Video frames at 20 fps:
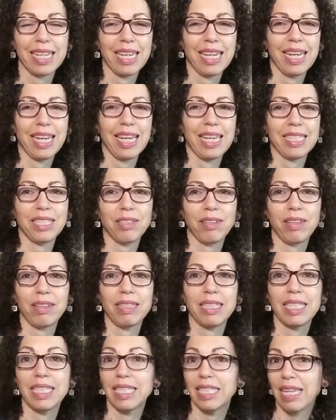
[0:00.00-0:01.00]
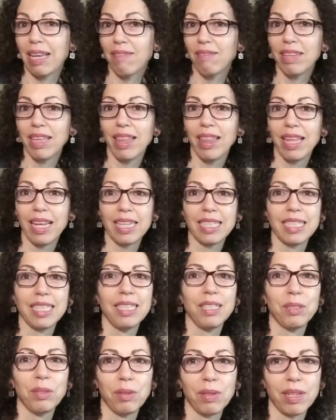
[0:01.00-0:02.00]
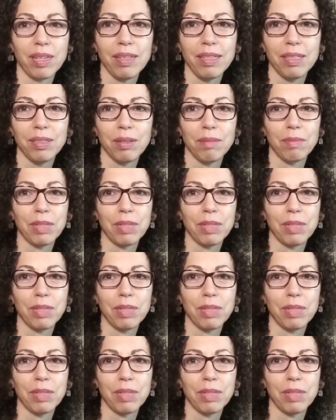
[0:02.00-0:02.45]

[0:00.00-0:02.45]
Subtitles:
So there's 7 things in total, so I'm going to